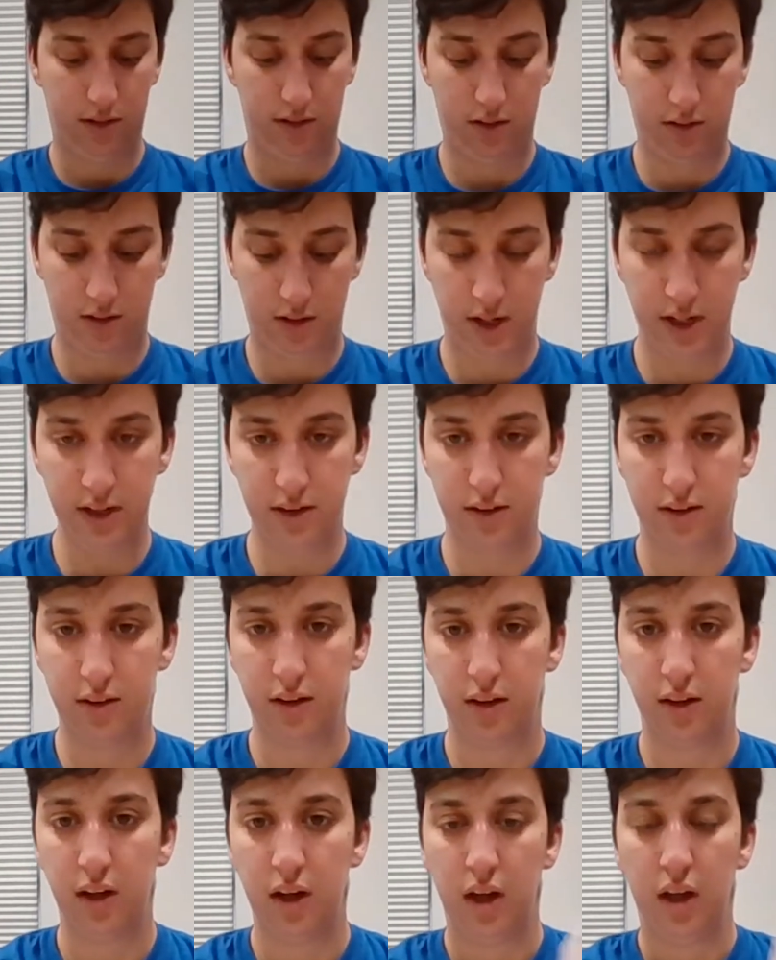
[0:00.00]
All right?
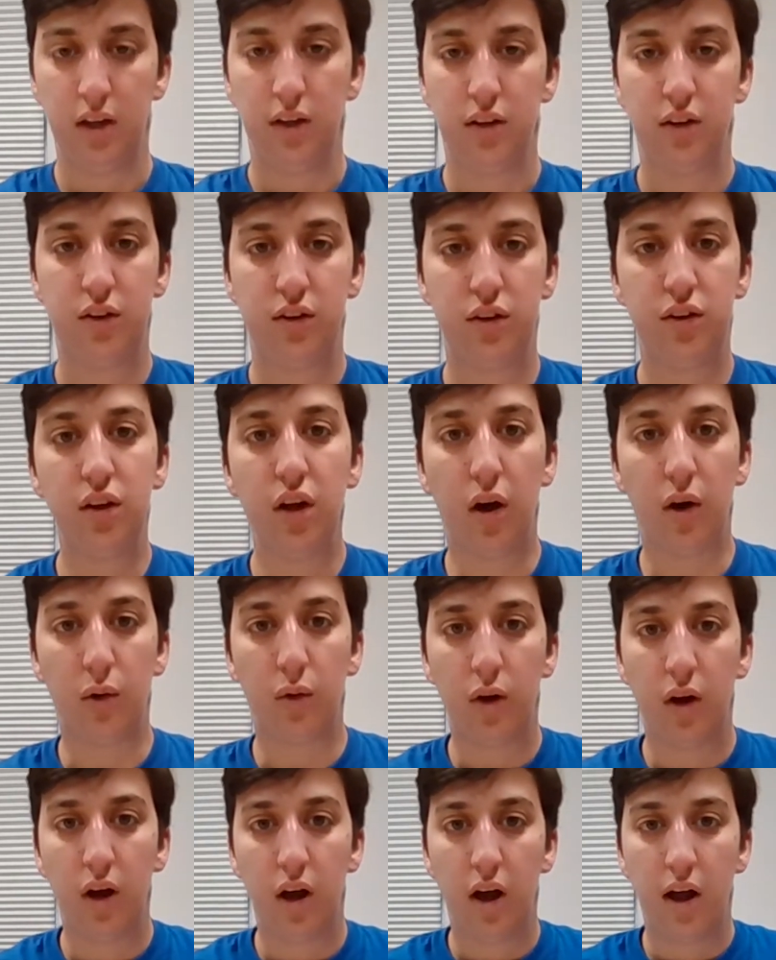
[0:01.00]

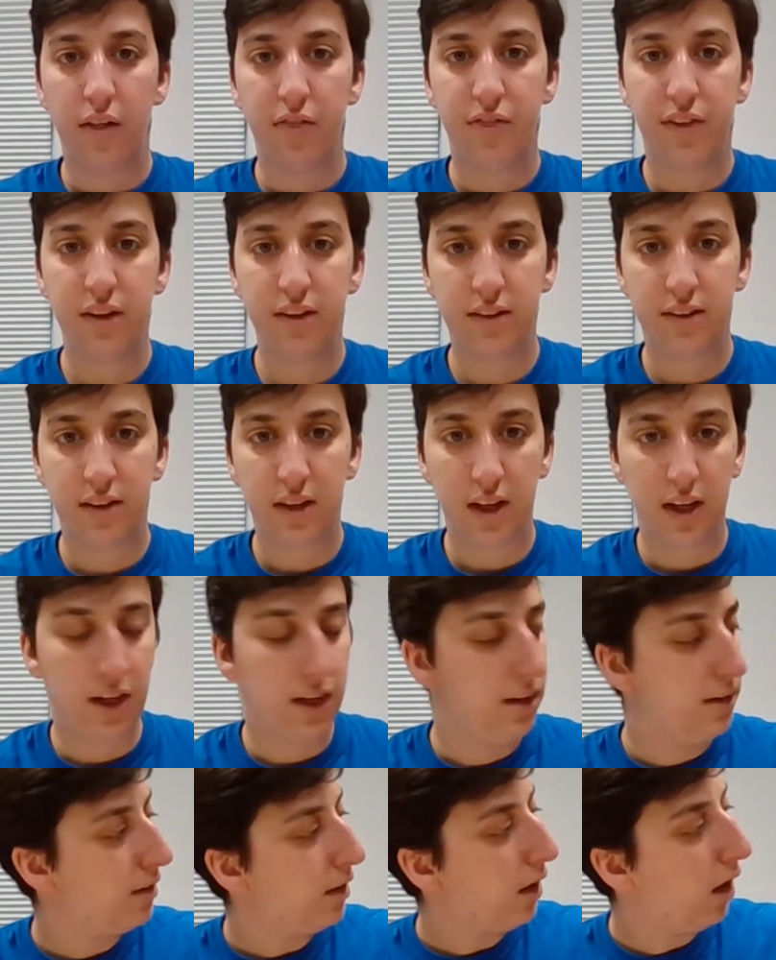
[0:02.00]
So this
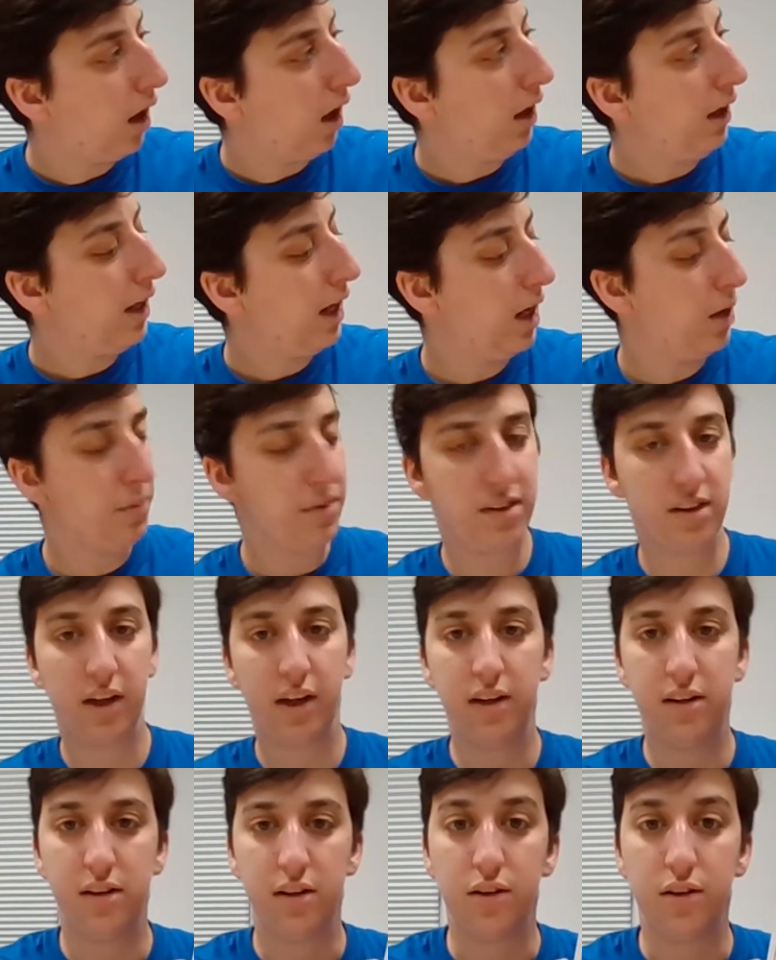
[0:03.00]
is I am a
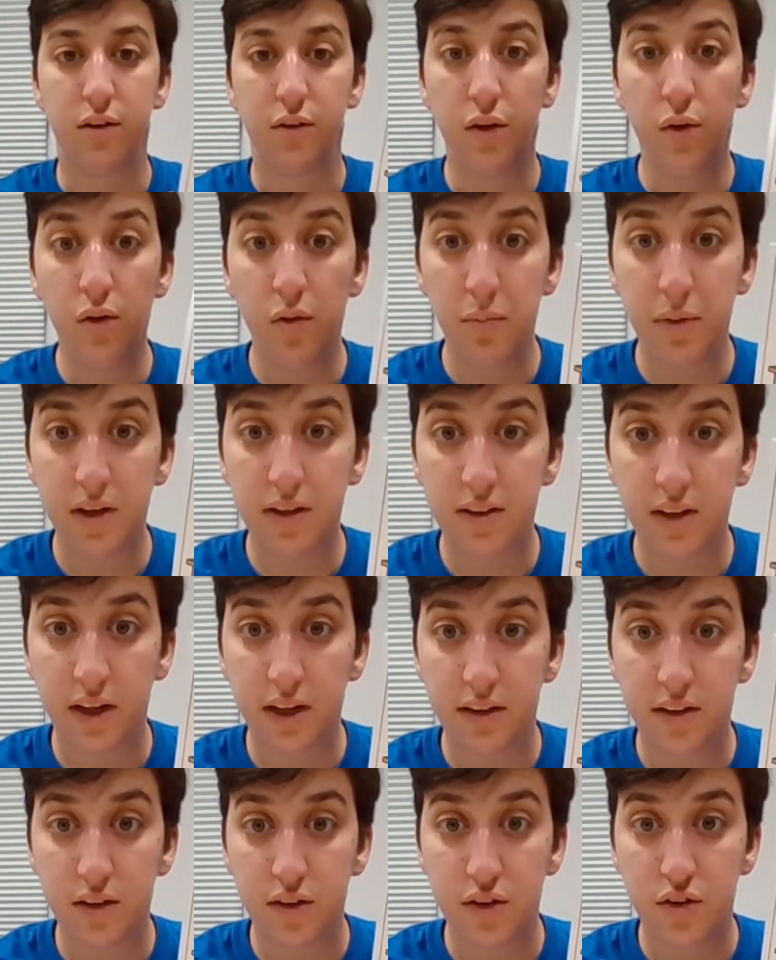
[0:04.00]
scientist. So you can be a
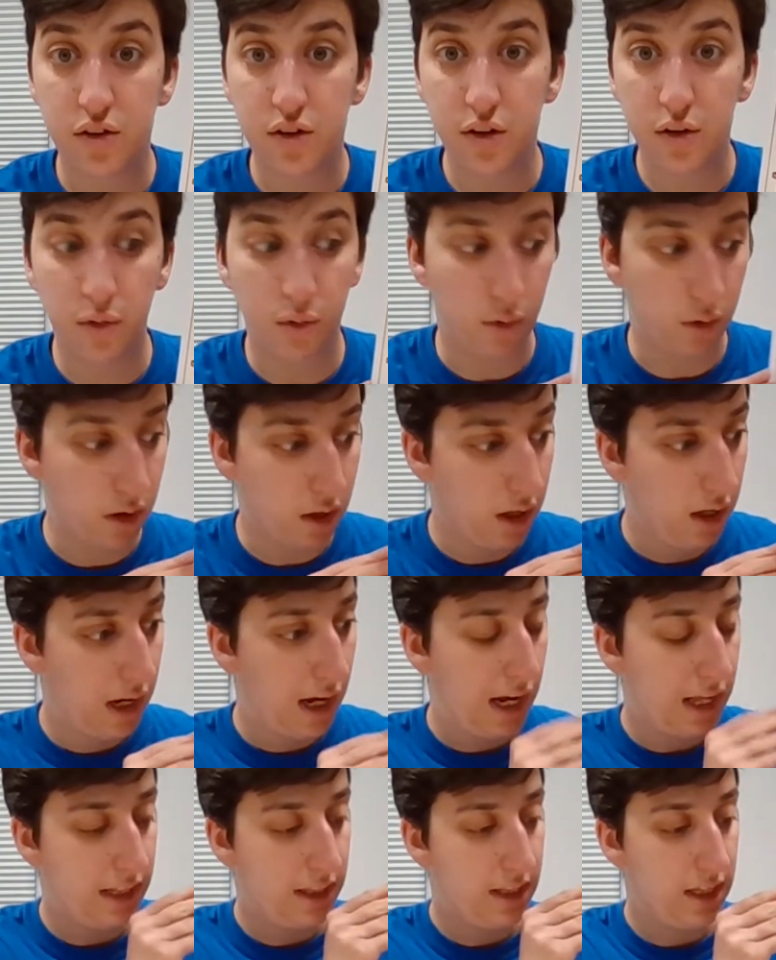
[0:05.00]
scientist too.
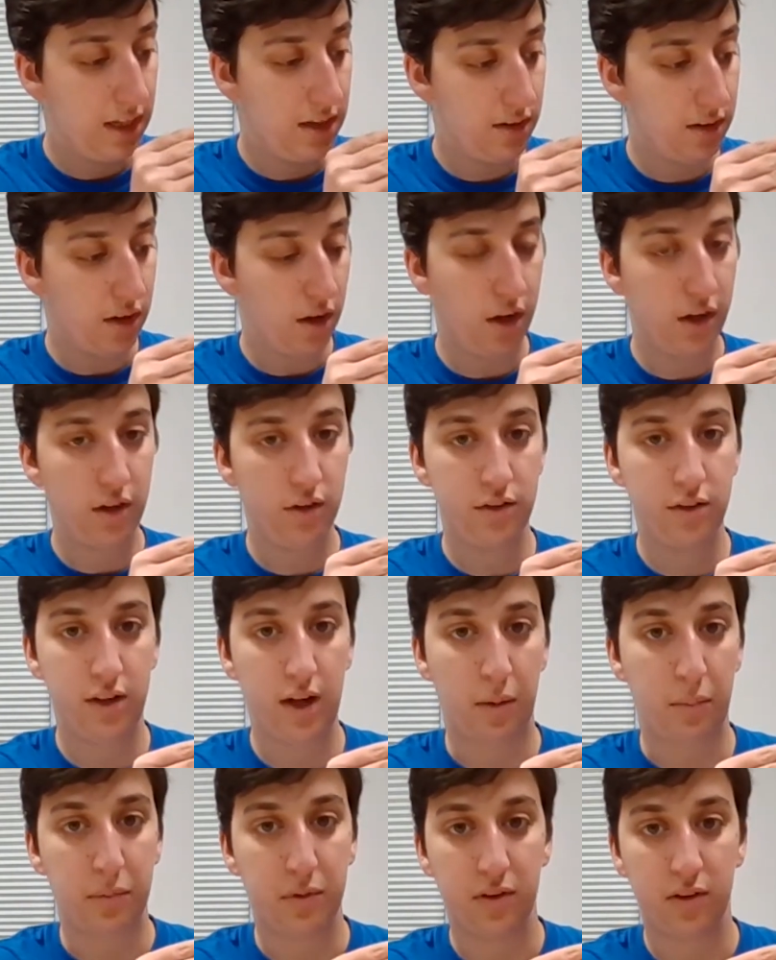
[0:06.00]
And these are your
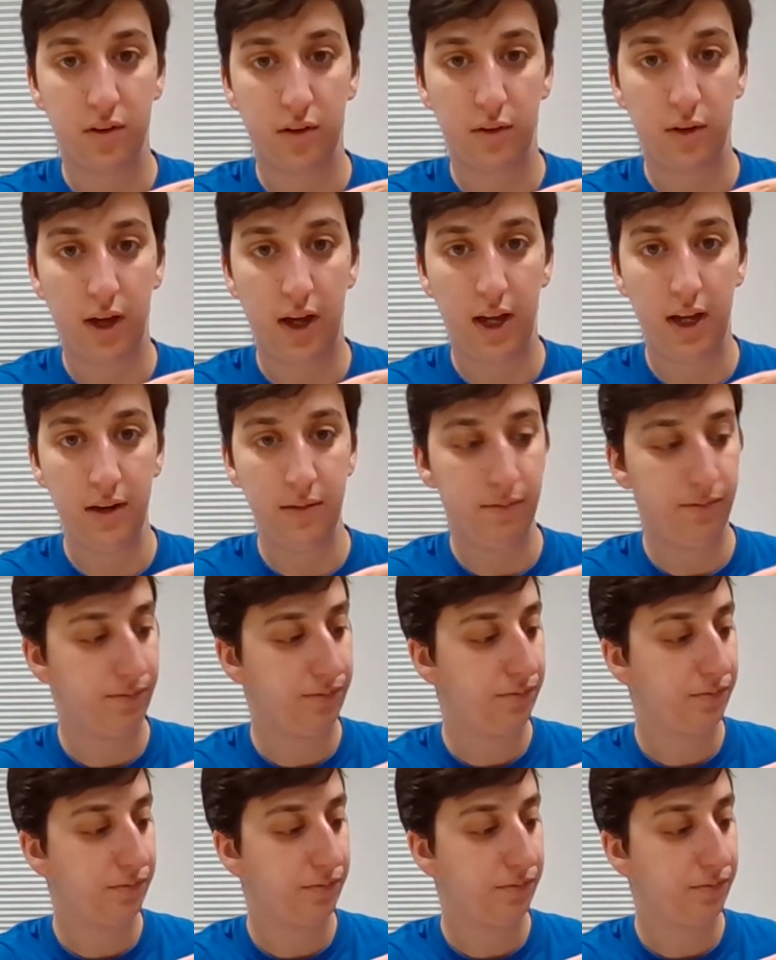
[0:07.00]
steps, okay?